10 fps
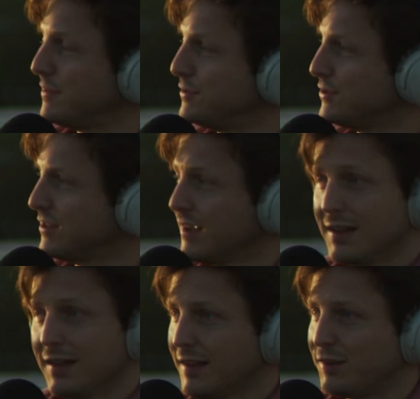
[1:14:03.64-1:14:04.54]
because
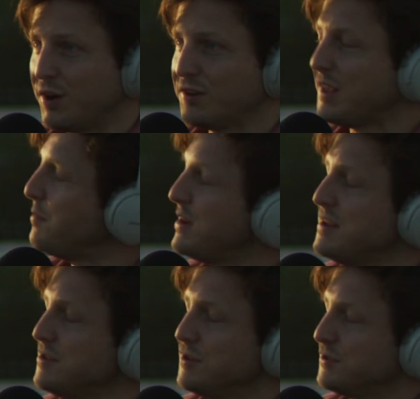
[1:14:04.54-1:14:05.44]
there aren't that
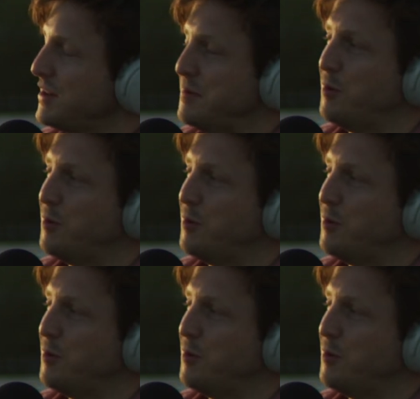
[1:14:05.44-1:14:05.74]
many of those anymore.